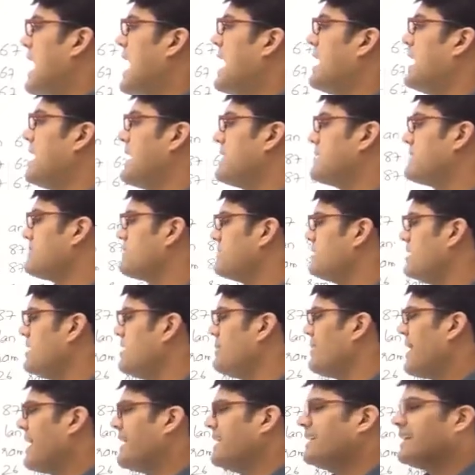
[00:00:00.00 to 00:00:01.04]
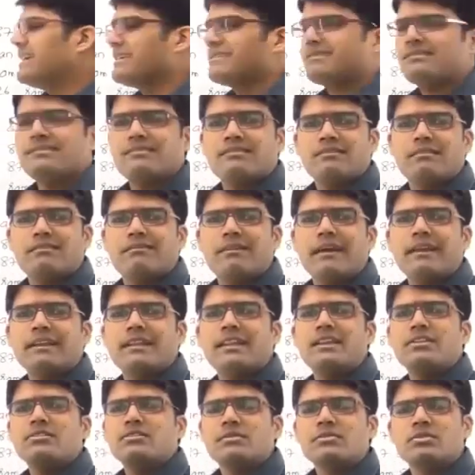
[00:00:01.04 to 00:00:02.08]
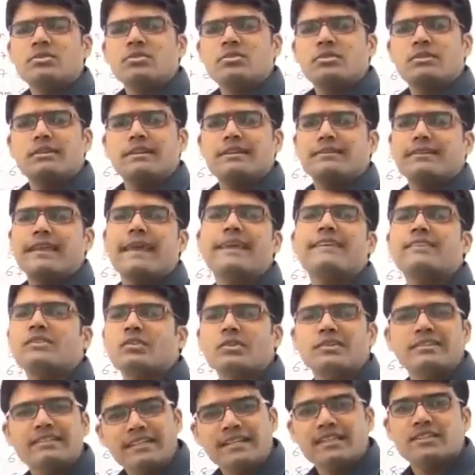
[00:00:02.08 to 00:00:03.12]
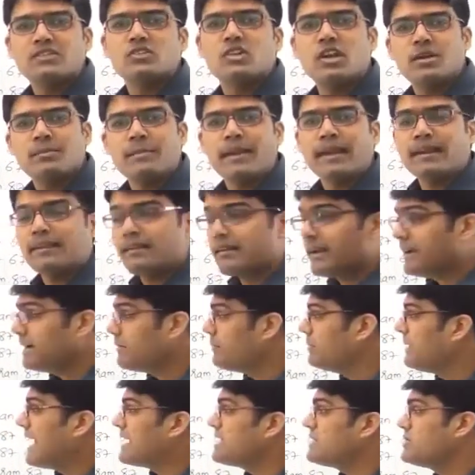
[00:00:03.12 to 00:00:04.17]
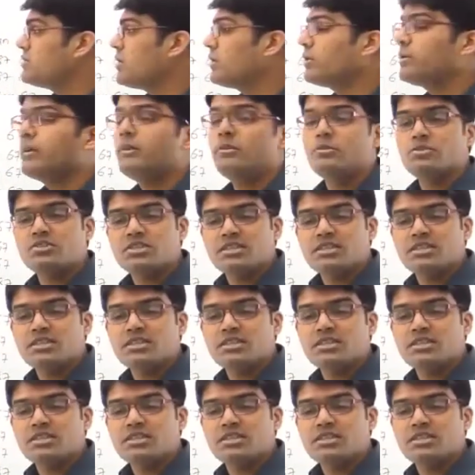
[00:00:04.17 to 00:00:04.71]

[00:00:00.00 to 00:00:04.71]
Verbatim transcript: Add S. Keep adding S. Finally, you come to know S or C does not matter, right? That is not going to